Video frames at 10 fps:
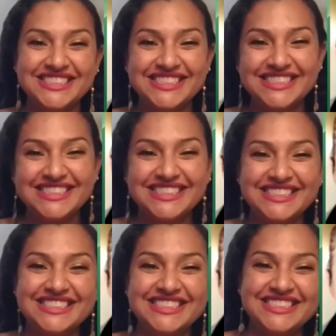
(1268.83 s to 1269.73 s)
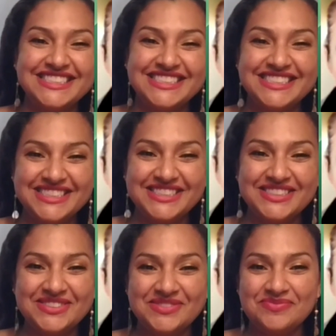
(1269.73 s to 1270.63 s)

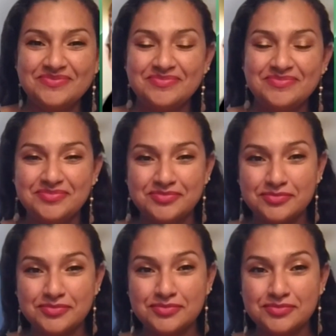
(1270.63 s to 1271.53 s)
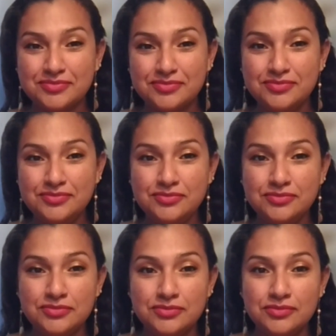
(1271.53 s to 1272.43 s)

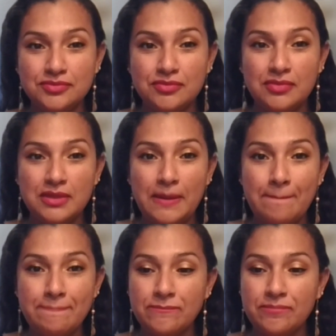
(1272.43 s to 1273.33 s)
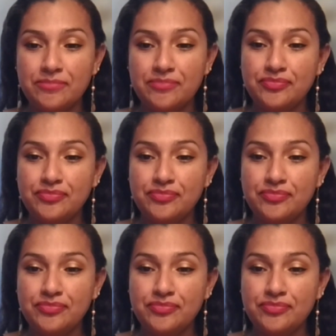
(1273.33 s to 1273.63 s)
No words are spoken by the person on screen.